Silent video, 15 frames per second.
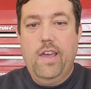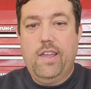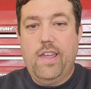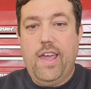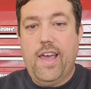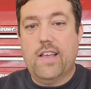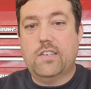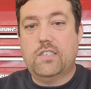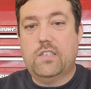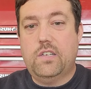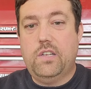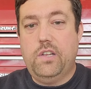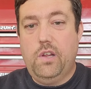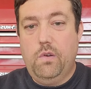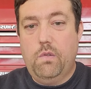Yes,
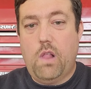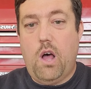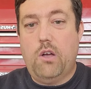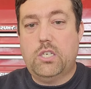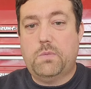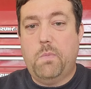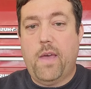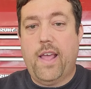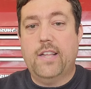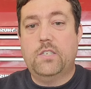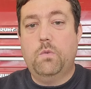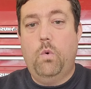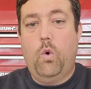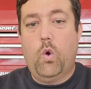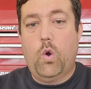you lost
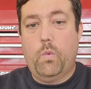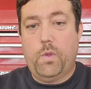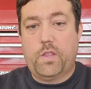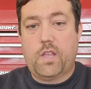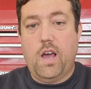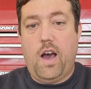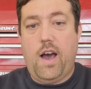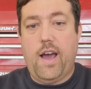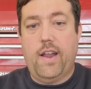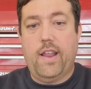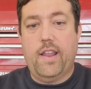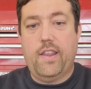man's war with God.